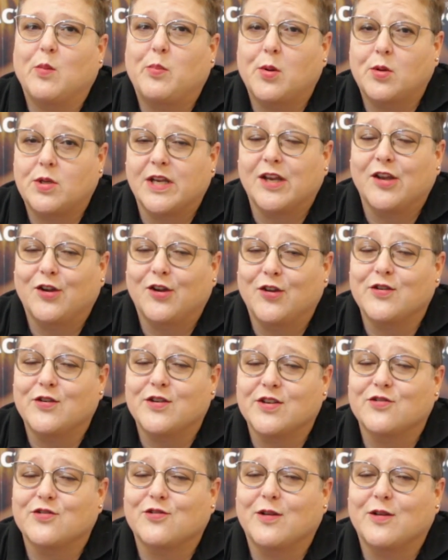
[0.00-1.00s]
putting a good
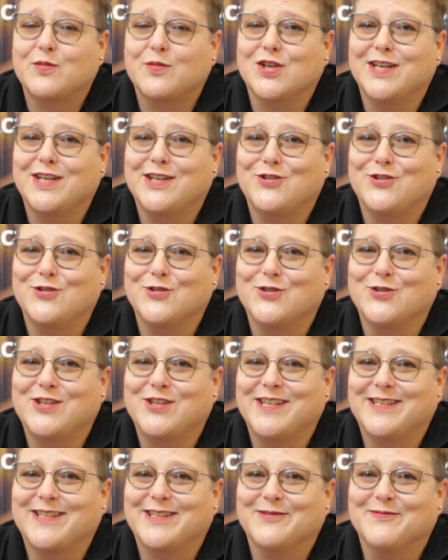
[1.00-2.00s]
description into your
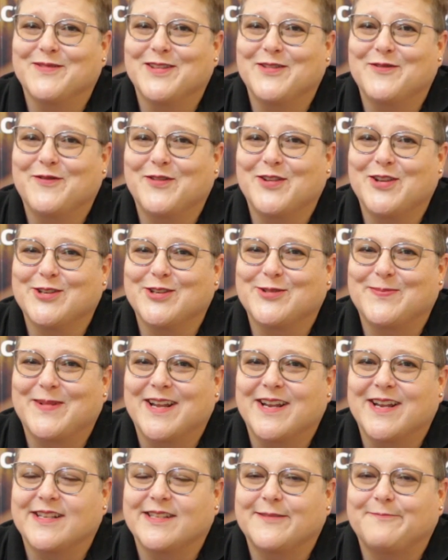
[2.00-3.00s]
system in the first
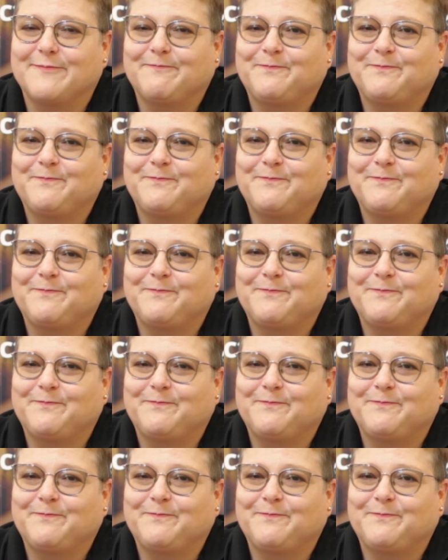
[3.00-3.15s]
place.